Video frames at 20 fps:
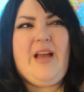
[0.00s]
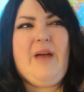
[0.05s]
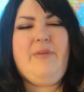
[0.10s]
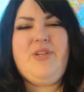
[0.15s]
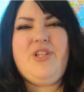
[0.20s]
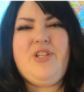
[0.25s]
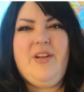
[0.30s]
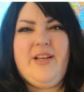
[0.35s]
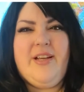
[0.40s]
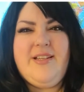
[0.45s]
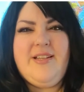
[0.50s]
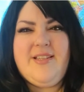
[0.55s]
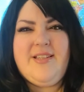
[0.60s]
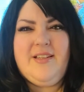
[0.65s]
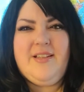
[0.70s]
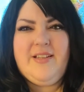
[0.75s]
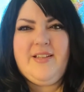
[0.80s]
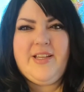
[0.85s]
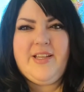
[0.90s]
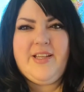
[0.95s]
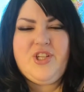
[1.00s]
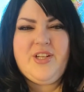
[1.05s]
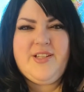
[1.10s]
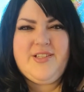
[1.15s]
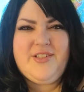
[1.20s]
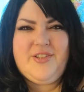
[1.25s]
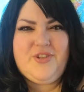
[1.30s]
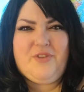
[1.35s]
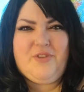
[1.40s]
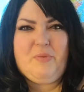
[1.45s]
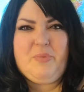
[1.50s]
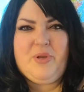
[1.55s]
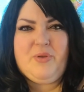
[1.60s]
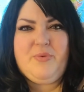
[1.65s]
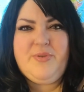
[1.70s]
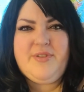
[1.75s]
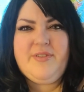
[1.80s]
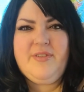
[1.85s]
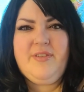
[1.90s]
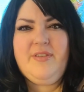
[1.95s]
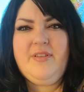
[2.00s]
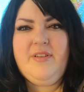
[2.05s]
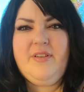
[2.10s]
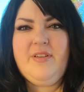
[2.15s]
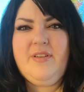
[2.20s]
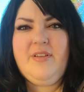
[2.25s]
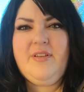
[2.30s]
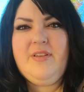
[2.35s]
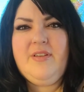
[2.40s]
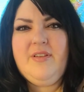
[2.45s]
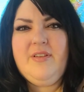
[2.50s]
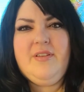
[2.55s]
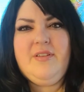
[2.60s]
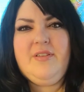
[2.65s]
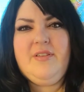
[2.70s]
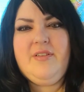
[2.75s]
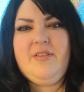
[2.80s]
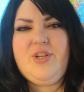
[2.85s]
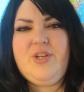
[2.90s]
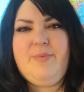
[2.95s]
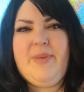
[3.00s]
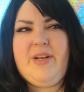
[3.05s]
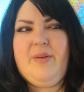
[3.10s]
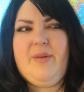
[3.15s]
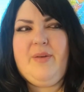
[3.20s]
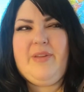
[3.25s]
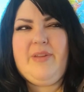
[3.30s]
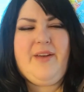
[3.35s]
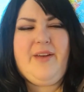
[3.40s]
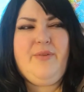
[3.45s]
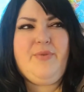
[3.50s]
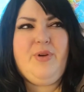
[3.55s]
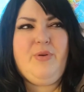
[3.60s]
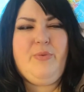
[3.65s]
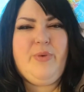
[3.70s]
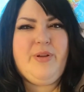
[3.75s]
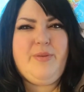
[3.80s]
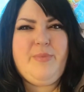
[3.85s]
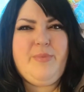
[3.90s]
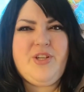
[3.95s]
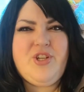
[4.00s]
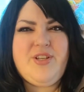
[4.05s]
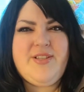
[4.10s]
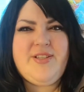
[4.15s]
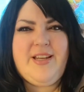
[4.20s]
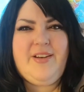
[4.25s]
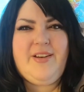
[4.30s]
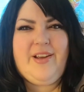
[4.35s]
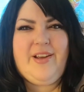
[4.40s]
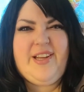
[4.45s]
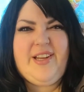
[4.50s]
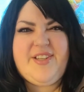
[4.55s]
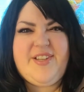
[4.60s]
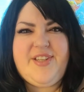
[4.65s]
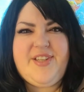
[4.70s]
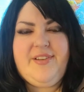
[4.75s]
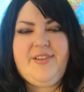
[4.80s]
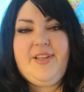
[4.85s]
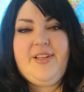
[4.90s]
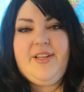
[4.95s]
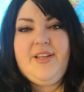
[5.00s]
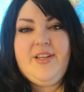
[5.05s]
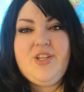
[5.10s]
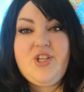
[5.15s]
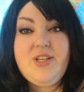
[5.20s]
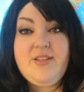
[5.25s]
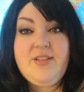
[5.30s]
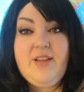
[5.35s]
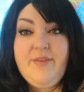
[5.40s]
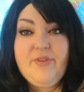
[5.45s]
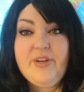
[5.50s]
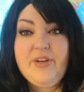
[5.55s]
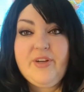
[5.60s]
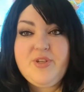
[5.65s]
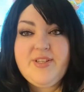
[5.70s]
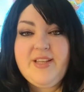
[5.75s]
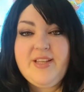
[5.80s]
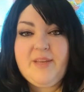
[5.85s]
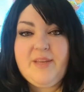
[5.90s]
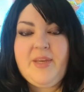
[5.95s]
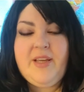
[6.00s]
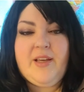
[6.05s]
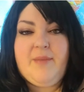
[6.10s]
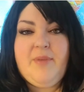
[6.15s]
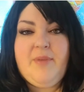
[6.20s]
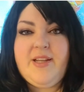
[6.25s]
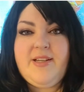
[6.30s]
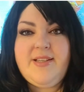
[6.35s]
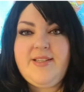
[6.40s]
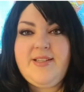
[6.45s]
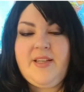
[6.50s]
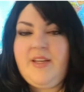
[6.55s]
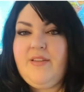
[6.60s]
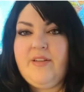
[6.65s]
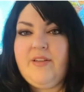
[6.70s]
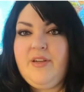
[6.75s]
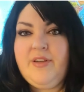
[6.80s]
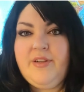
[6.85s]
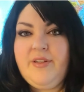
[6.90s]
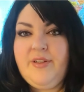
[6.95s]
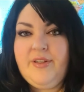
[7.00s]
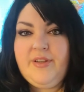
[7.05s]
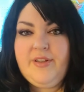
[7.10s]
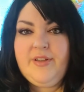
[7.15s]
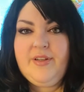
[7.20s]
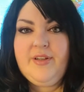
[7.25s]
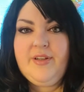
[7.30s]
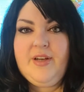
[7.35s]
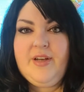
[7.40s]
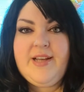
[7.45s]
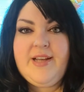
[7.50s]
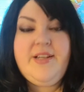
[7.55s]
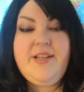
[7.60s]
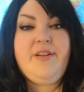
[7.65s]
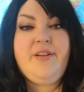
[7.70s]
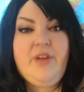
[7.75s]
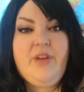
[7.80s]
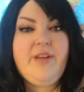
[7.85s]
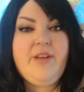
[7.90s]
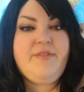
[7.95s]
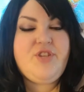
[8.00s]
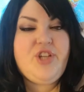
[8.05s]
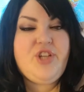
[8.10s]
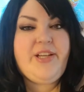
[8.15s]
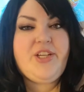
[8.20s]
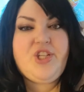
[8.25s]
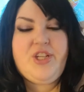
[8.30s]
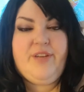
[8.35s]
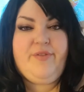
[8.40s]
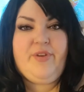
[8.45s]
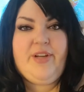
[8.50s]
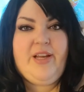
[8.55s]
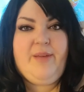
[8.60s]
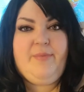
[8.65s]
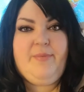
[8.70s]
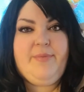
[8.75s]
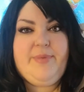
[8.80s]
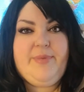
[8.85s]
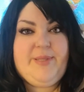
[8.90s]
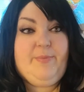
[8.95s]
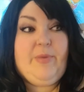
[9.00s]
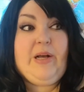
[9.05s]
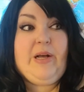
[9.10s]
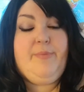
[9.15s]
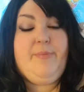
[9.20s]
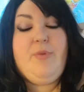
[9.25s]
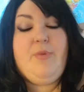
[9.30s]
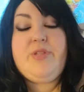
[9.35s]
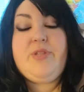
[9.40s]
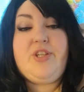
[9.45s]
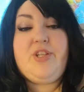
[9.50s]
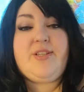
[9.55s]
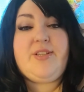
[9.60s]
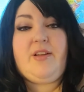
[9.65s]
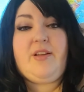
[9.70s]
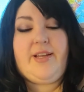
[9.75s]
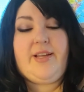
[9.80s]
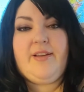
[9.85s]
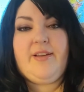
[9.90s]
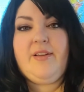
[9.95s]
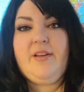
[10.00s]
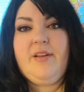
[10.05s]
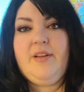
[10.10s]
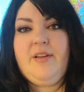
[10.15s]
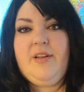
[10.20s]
How is she not innocent? Like, she doesn't deserve abuse. She might not, like, I don't know what you mean she's not innocent. She's lied for him just like me. I'm not innocent either. I've done a lot of shady shit for him. Well, mostly just lying.